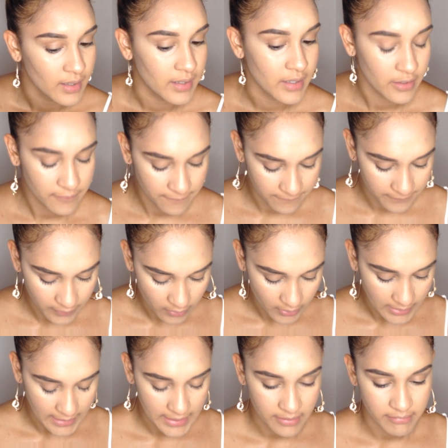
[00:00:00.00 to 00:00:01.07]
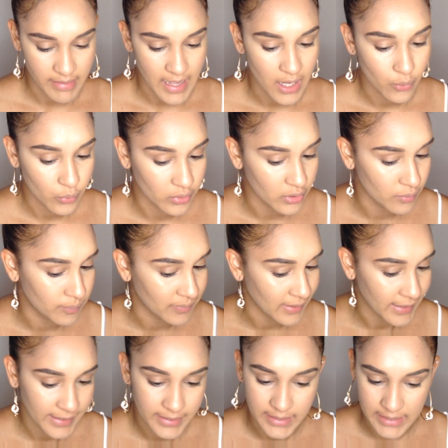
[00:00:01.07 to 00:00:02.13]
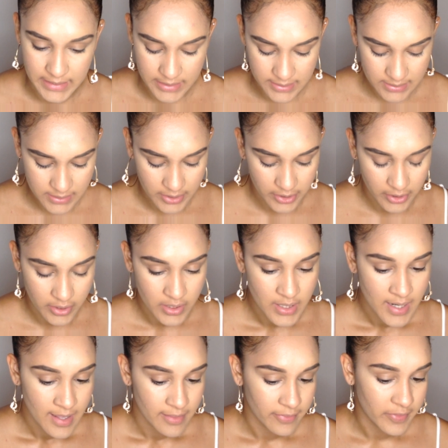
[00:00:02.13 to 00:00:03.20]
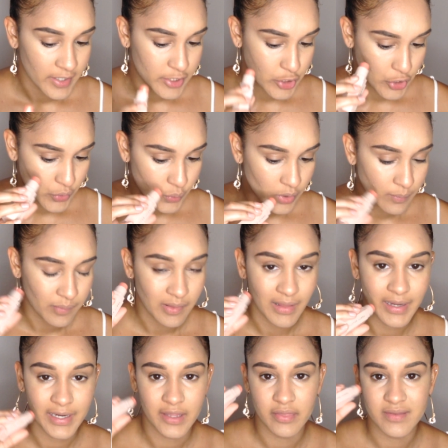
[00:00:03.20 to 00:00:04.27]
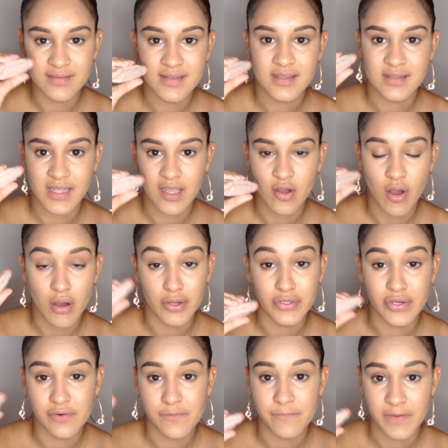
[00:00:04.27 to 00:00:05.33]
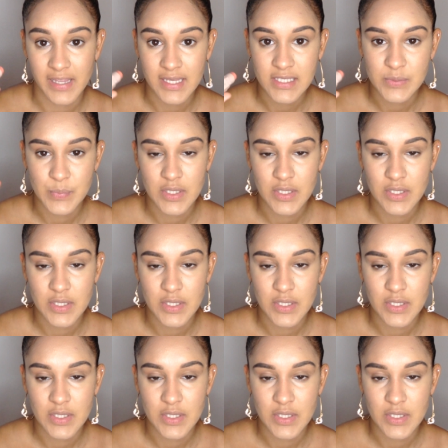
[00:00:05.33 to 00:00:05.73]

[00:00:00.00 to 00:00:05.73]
And I feel like that will apply it easier than you applying the stick on your face,